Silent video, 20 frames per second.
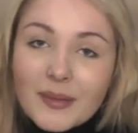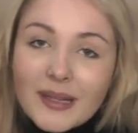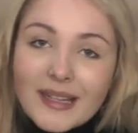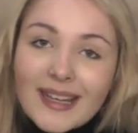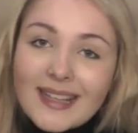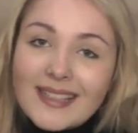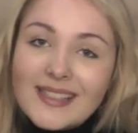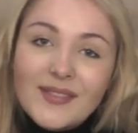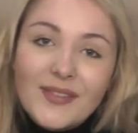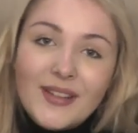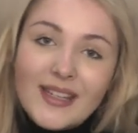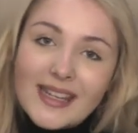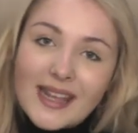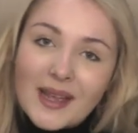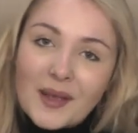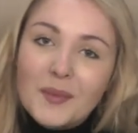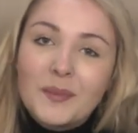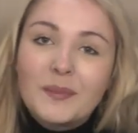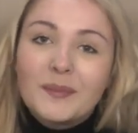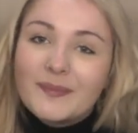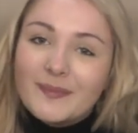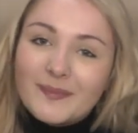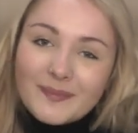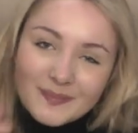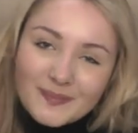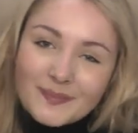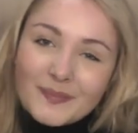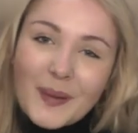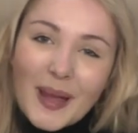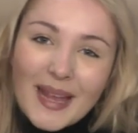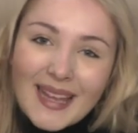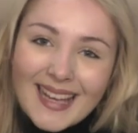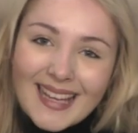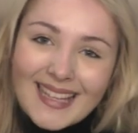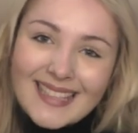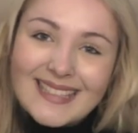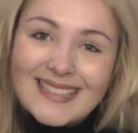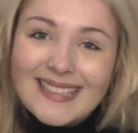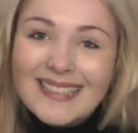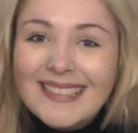my next video. Bye
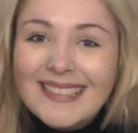guys!